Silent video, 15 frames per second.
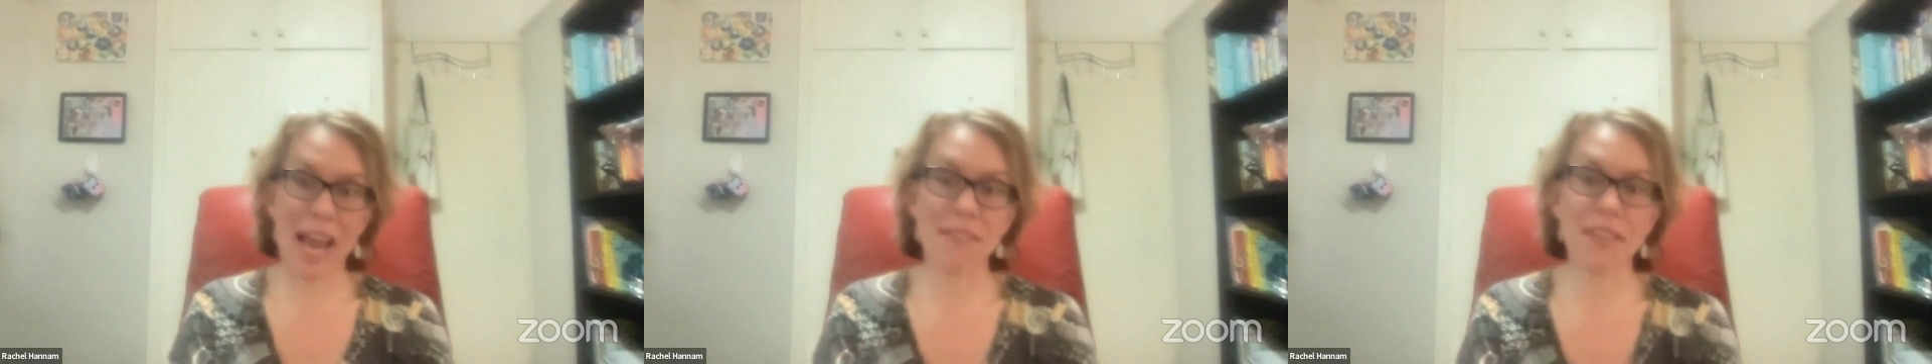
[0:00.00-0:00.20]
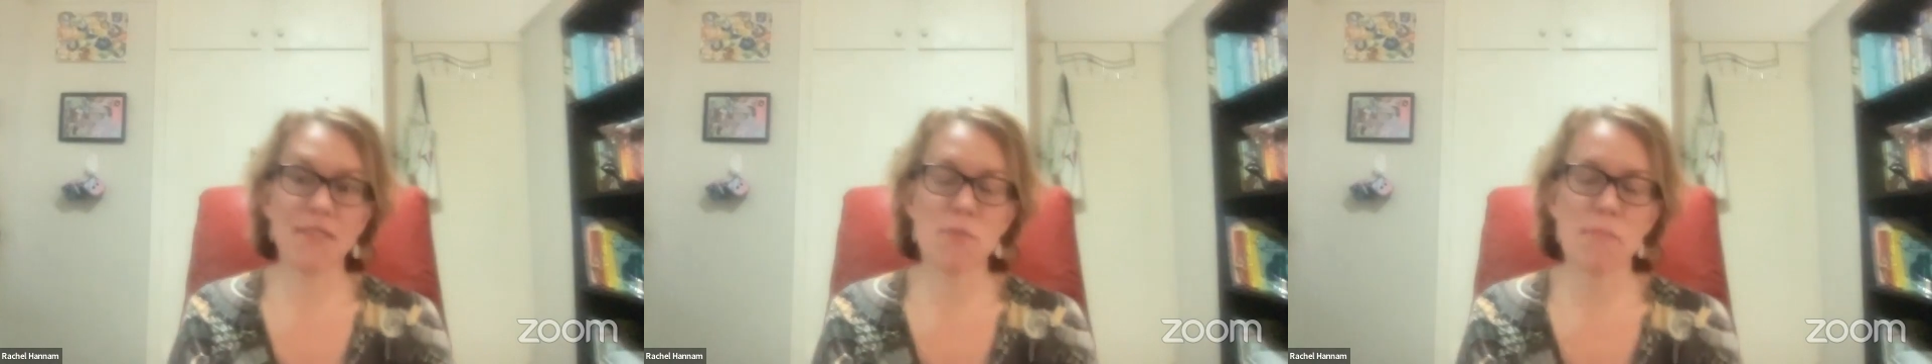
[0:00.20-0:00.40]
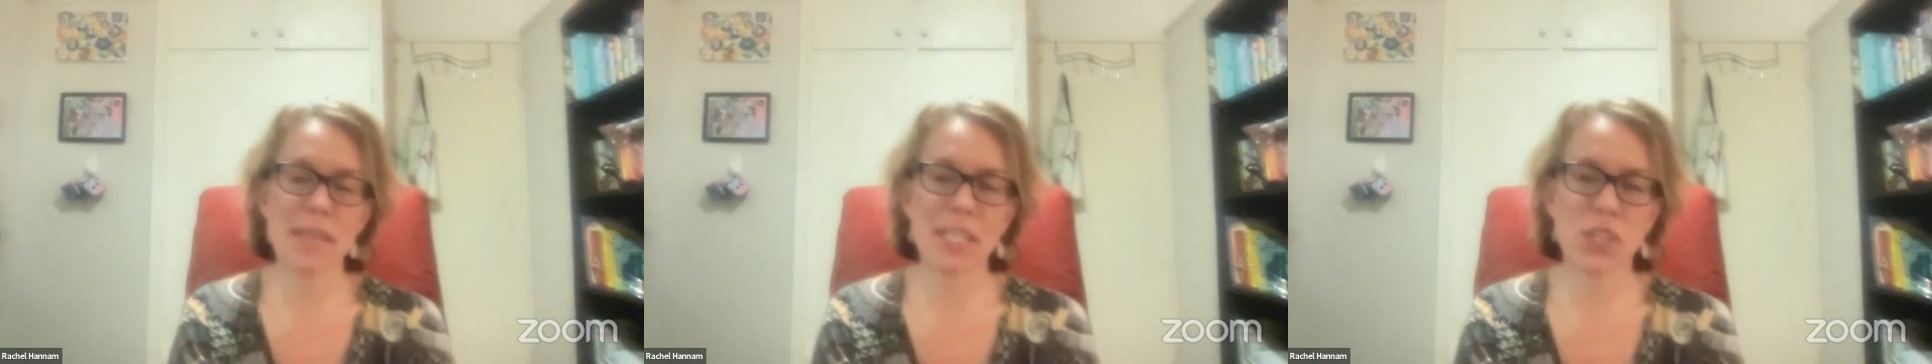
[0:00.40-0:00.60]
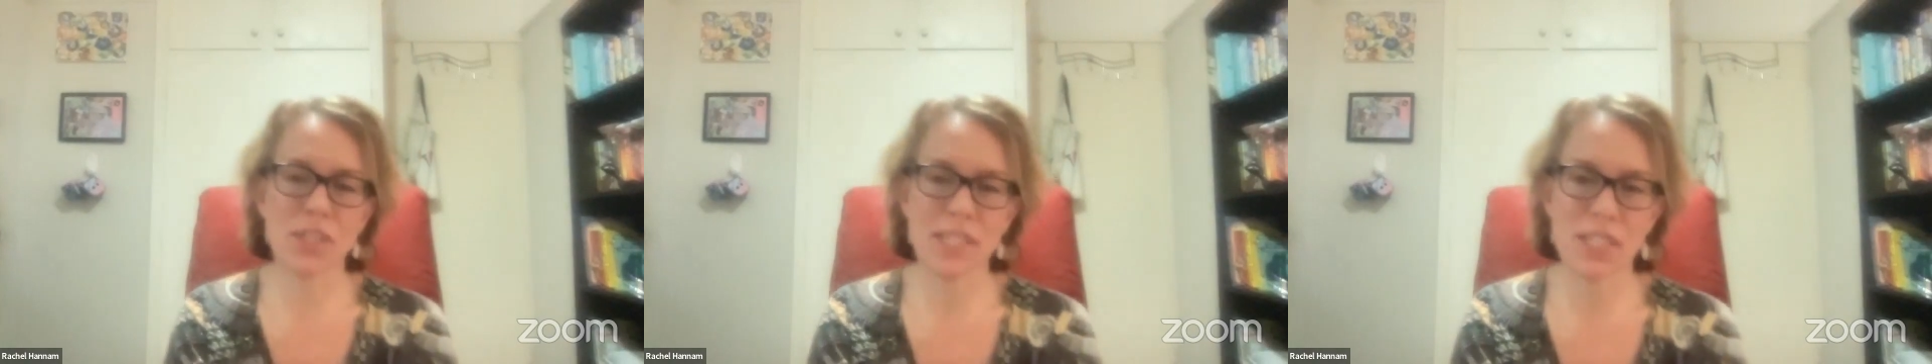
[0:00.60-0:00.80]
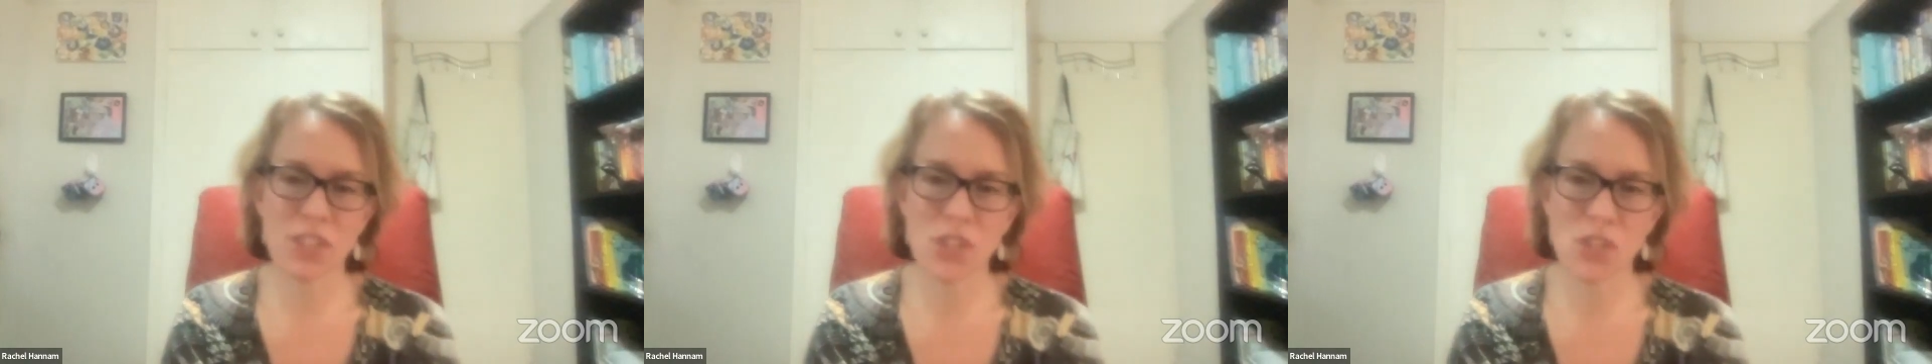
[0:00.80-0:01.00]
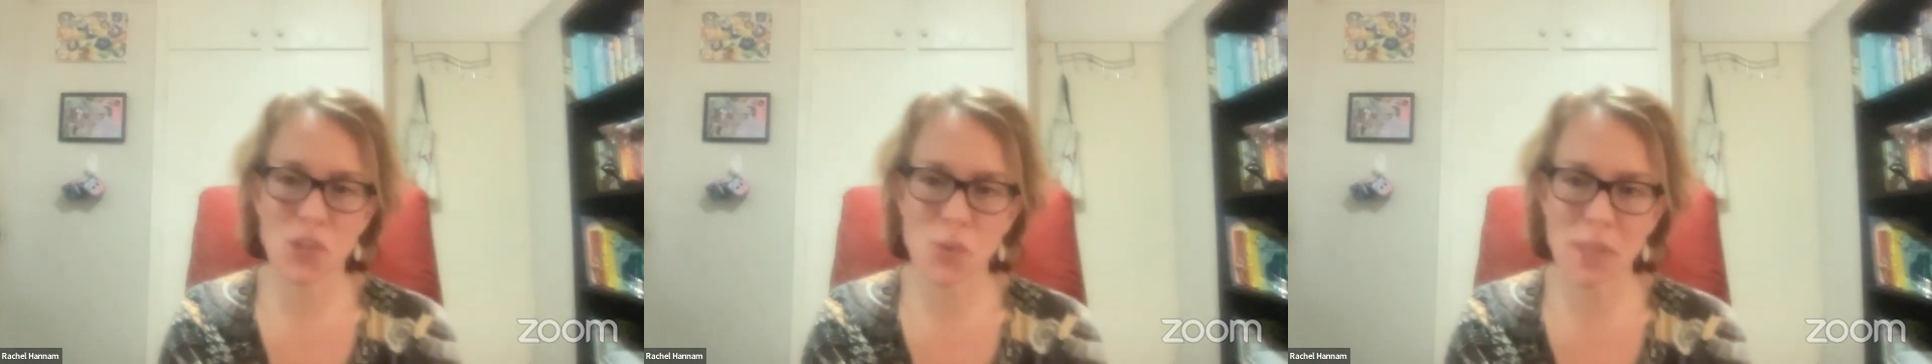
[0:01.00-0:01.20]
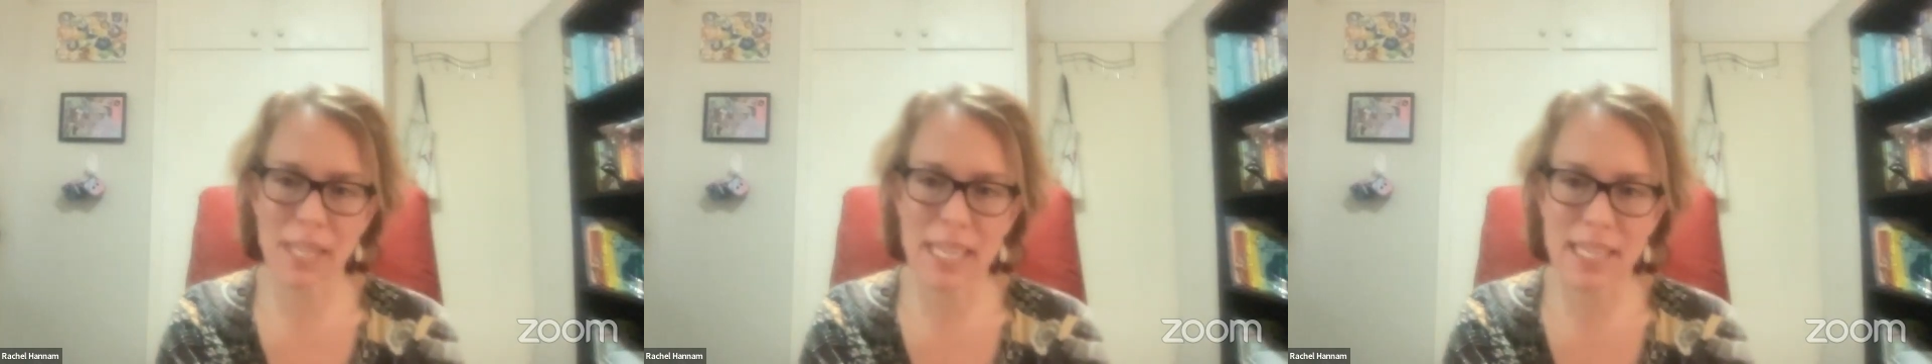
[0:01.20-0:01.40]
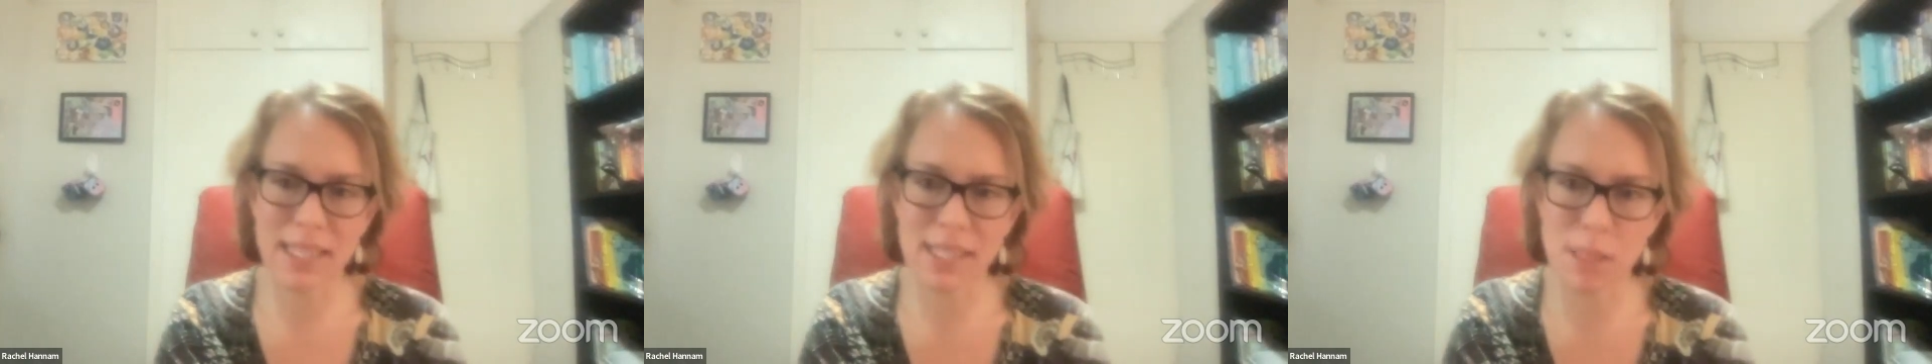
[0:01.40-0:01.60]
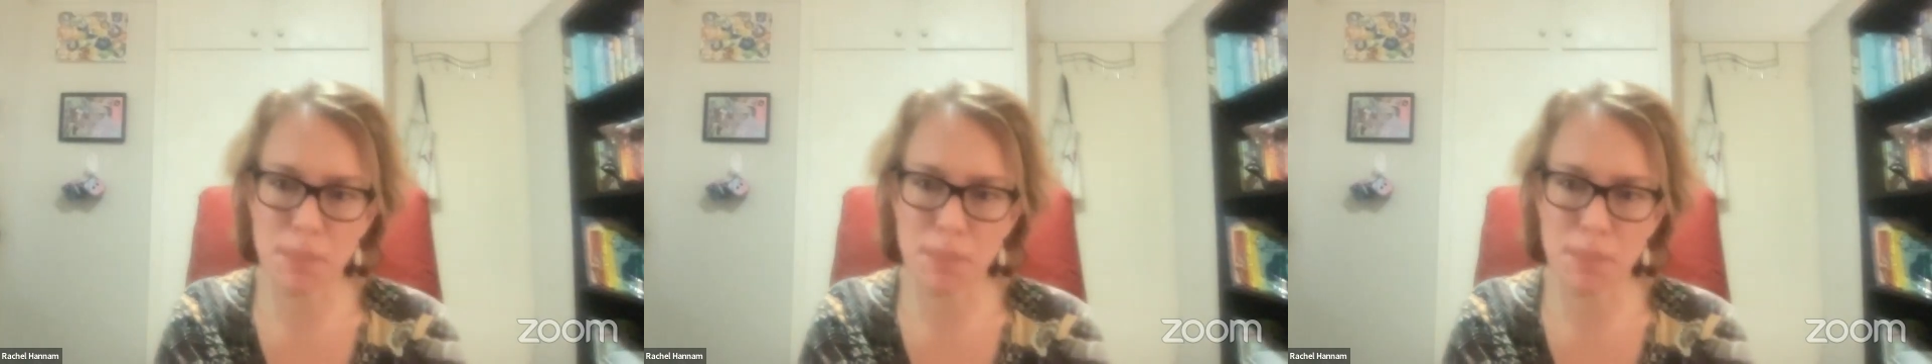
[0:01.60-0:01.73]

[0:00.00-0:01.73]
haven't even mentioned this to you, Alexis,